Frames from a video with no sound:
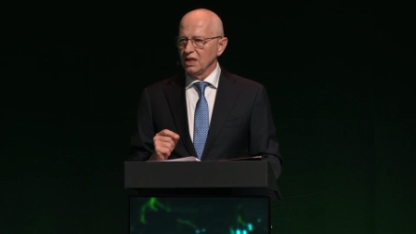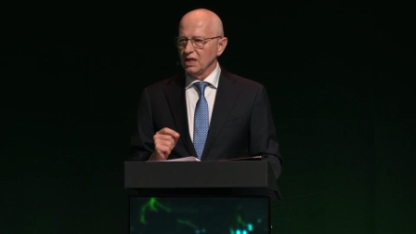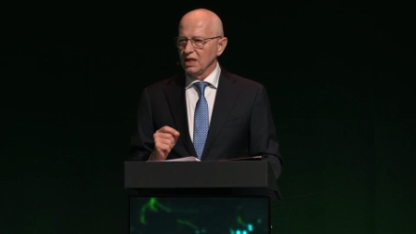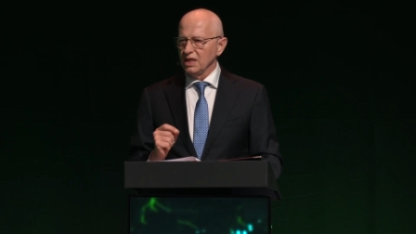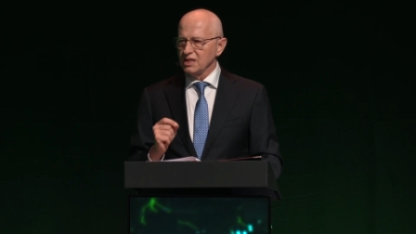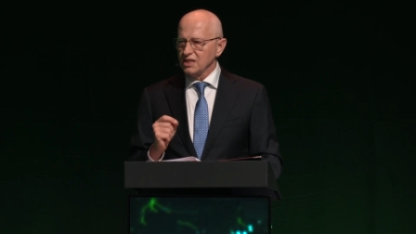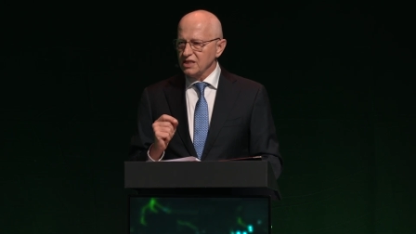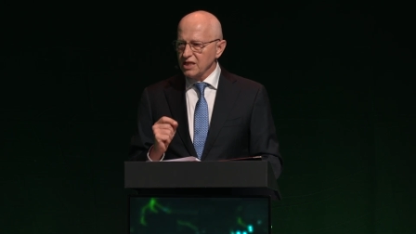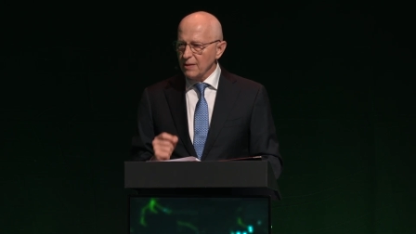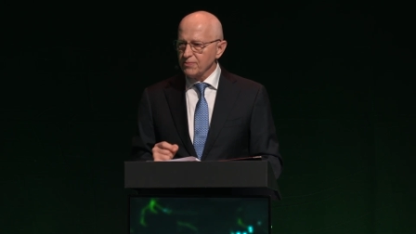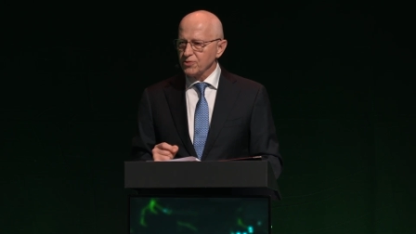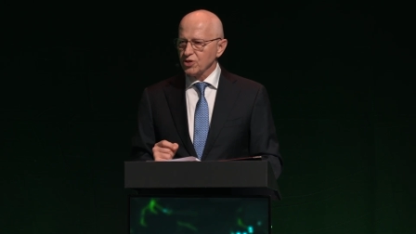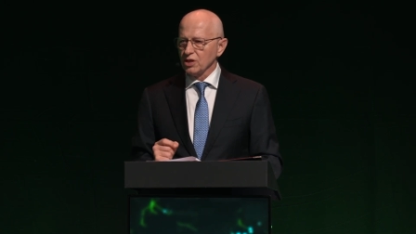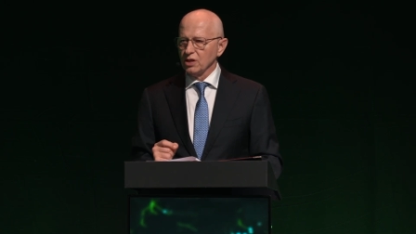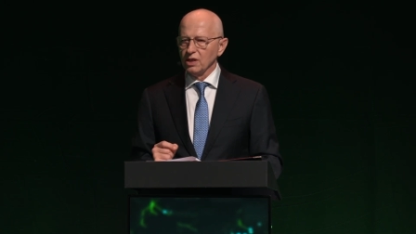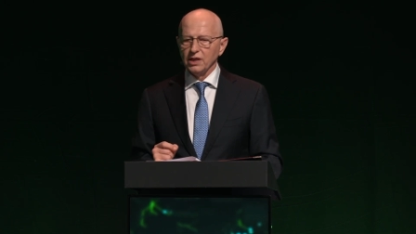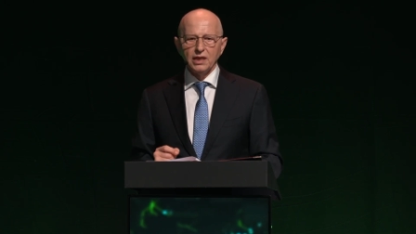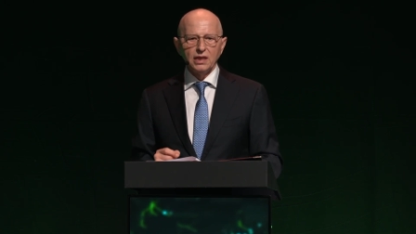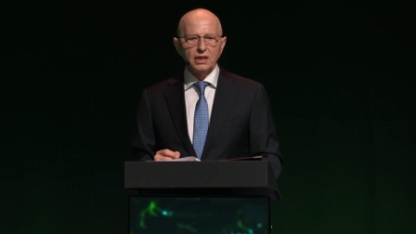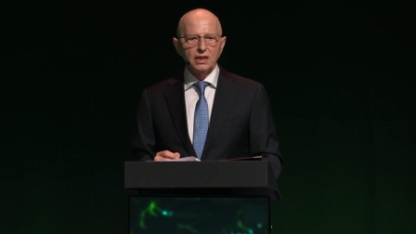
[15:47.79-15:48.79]

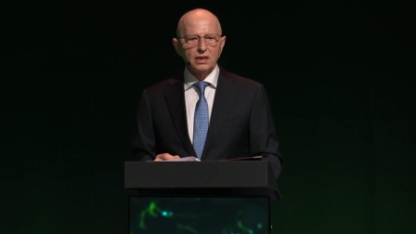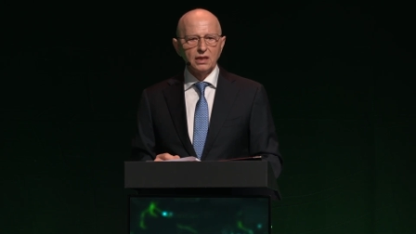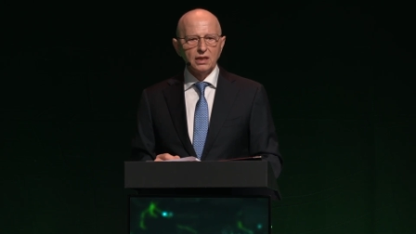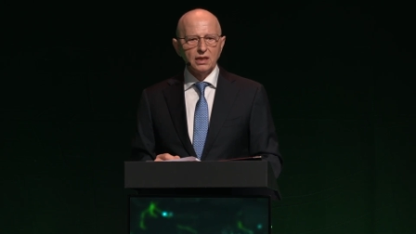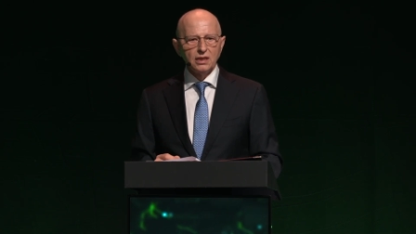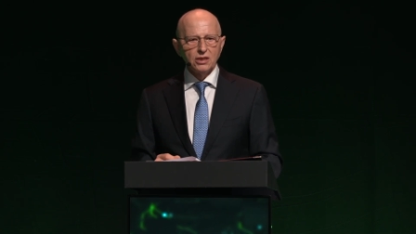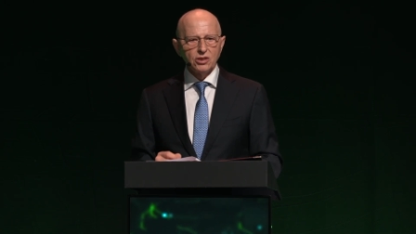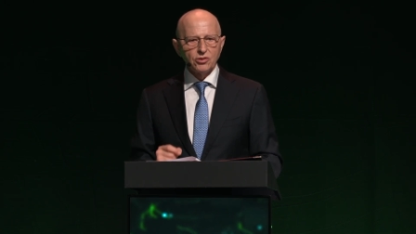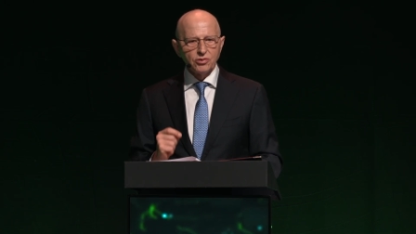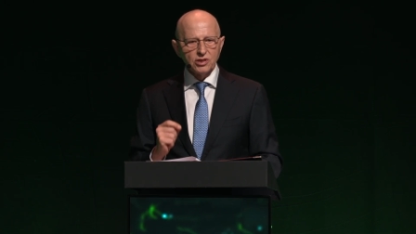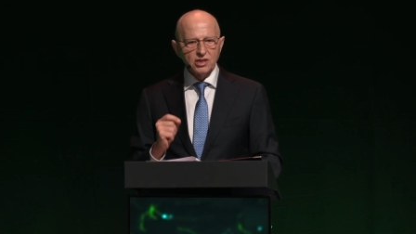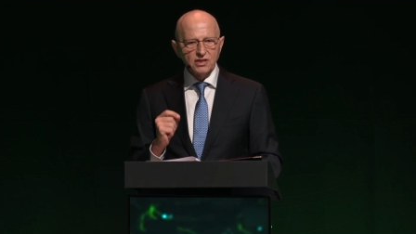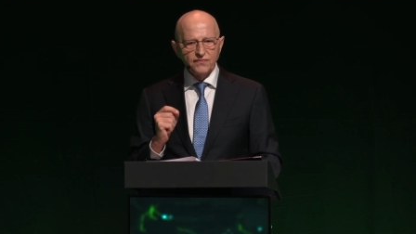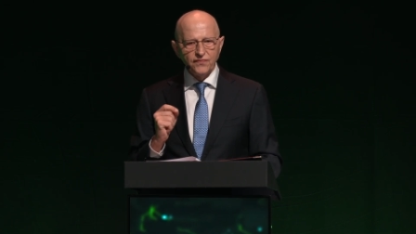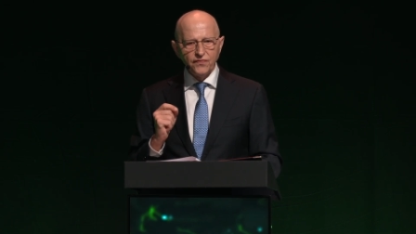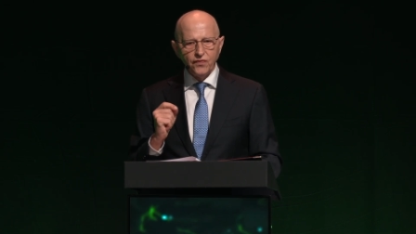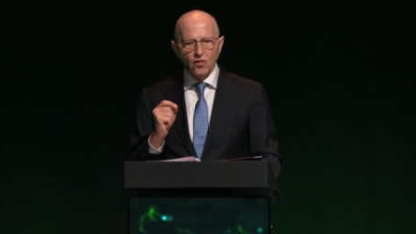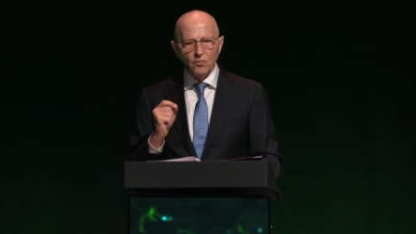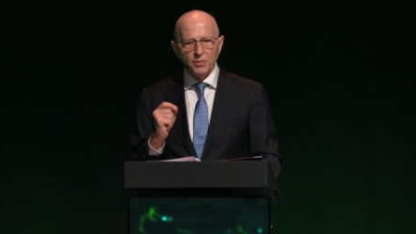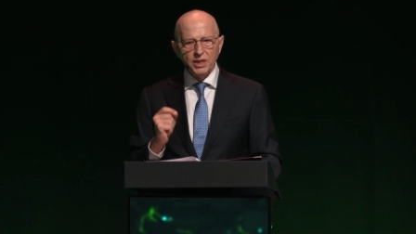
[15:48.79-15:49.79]
exceptionally
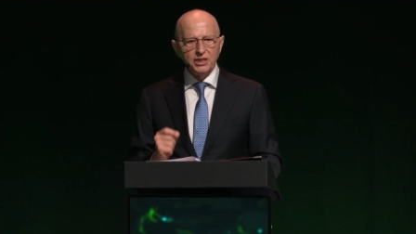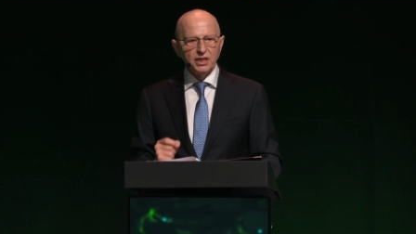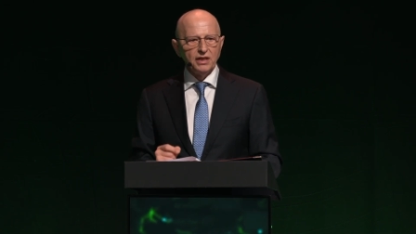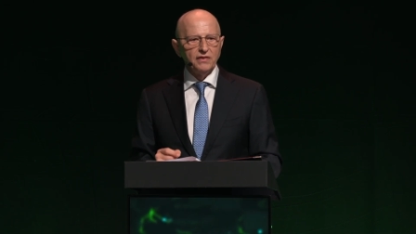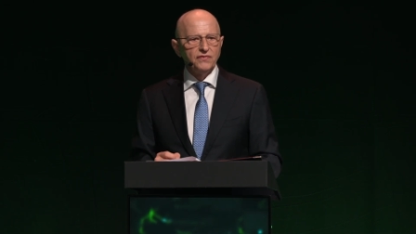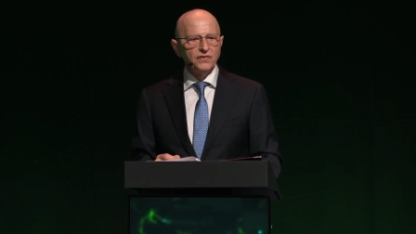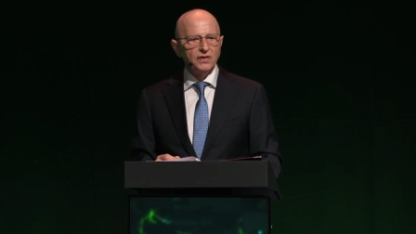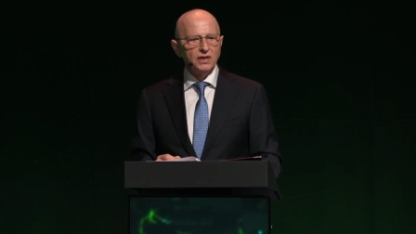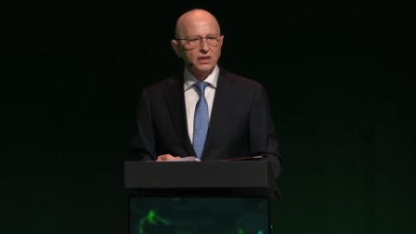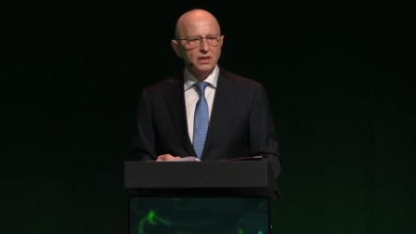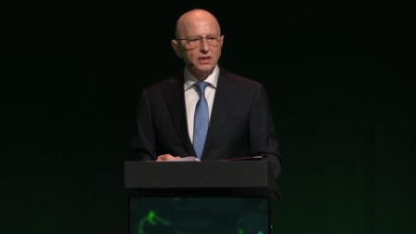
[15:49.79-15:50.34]
transformative,